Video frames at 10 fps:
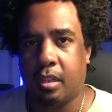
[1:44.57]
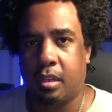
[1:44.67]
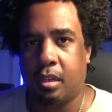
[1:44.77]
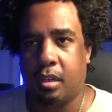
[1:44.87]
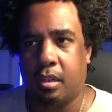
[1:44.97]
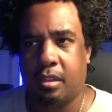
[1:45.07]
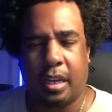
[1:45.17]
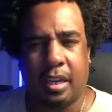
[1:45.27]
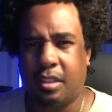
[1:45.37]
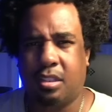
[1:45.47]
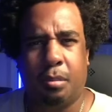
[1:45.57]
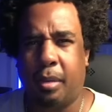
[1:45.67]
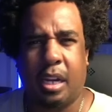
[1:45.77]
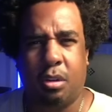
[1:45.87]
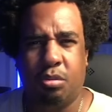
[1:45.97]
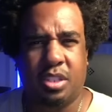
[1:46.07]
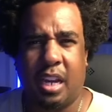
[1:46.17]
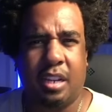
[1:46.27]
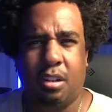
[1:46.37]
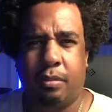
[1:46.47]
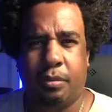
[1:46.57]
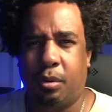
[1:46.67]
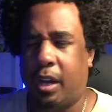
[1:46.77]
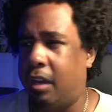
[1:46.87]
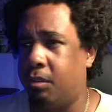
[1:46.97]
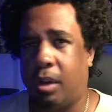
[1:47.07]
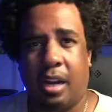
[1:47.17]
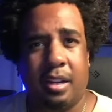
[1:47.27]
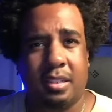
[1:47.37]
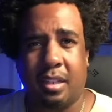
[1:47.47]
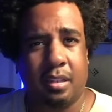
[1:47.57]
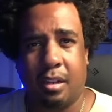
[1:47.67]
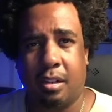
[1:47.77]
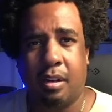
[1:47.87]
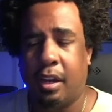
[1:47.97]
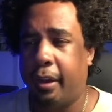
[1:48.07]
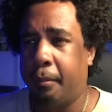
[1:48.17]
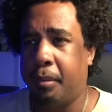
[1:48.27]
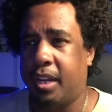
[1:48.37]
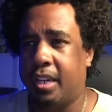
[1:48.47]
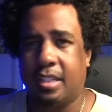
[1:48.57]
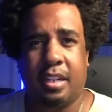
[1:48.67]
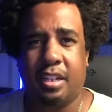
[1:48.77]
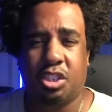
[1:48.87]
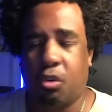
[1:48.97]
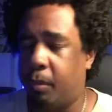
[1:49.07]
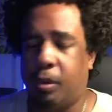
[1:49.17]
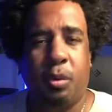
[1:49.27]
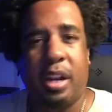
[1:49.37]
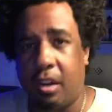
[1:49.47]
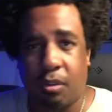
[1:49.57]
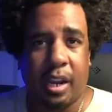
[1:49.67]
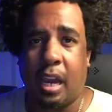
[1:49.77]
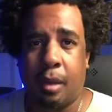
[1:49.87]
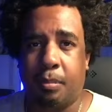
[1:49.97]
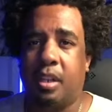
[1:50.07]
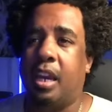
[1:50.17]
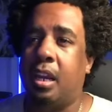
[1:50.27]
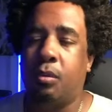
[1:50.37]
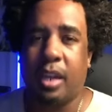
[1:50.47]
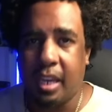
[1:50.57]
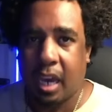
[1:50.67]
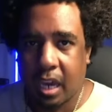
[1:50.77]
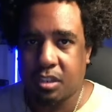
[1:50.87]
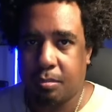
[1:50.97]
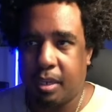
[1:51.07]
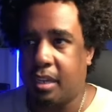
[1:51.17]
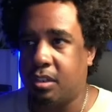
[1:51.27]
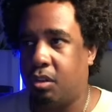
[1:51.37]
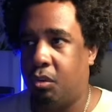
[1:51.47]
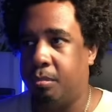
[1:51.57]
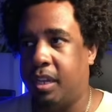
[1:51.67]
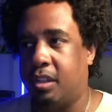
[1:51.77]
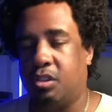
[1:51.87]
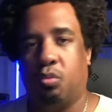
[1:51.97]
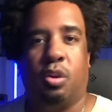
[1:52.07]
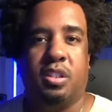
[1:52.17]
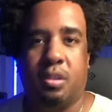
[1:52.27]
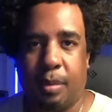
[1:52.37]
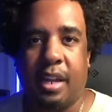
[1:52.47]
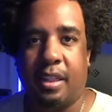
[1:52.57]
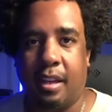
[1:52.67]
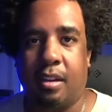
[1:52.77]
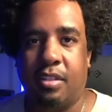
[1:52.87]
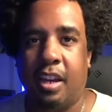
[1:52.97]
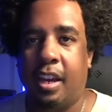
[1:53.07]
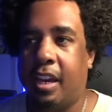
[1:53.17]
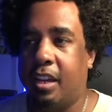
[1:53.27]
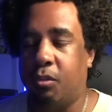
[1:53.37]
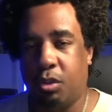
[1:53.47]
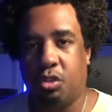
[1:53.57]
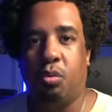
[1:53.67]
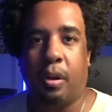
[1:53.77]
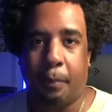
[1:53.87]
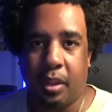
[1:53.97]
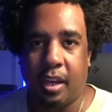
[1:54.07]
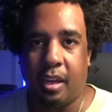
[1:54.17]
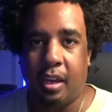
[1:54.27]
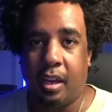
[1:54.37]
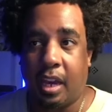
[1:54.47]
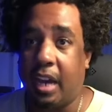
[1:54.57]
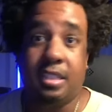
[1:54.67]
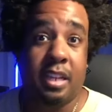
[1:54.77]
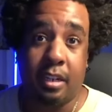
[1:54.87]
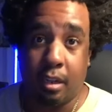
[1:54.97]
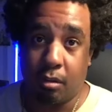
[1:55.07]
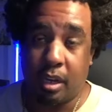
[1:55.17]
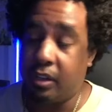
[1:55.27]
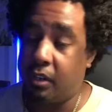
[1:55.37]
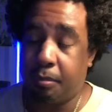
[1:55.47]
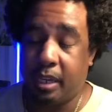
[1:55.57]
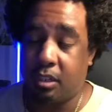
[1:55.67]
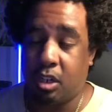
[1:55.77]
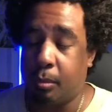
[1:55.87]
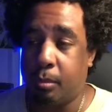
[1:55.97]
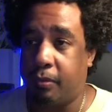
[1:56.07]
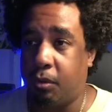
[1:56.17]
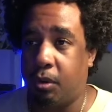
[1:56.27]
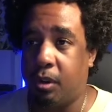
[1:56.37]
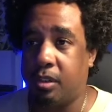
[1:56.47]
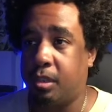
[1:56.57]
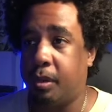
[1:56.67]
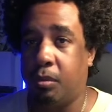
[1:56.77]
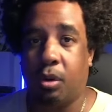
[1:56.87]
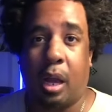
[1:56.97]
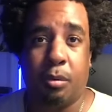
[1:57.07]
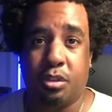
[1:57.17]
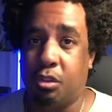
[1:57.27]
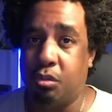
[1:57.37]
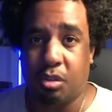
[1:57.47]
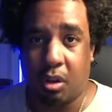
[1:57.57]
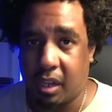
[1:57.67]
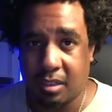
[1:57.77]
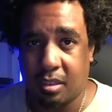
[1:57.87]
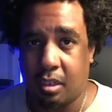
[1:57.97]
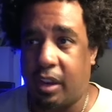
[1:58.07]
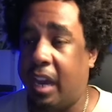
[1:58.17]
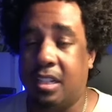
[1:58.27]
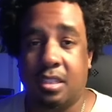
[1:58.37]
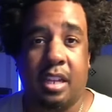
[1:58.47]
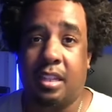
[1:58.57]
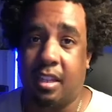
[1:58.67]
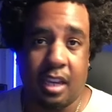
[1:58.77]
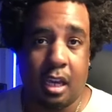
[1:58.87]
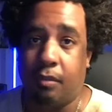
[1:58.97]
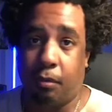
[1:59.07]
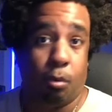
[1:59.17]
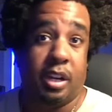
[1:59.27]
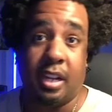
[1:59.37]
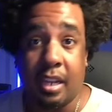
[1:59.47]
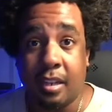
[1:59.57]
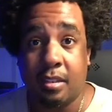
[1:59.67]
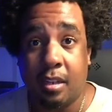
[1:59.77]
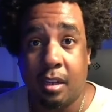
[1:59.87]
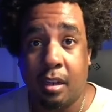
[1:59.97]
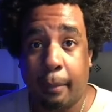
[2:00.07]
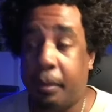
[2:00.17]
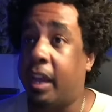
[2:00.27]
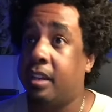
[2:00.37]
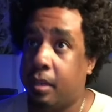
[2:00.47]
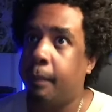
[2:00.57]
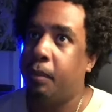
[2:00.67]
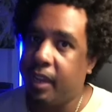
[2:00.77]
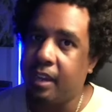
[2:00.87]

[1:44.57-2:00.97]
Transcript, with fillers: uh, I guess somebody who signed up for it. I don't know how they set that up, but I guess he didn't show up. But whatever happened, anyway, he asked me and told me there's one spot left. Would you want to play? I said no. I never played a tournament before. To be real, I was new to all that stuff. I just like the game for what it is. But I did play